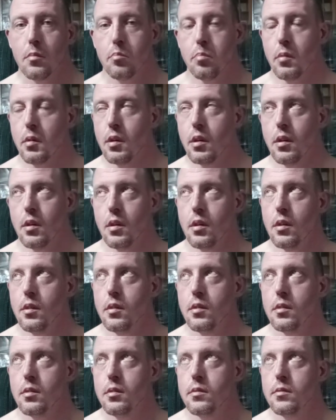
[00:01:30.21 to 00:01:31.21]
but
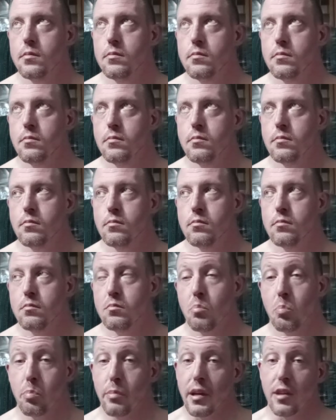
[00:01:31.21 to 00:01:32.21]

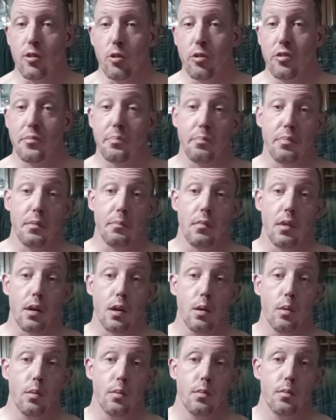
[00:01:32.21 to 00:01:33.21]
that's always been my
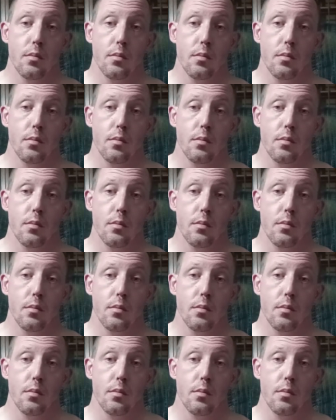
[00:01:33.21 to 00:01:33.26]
goal.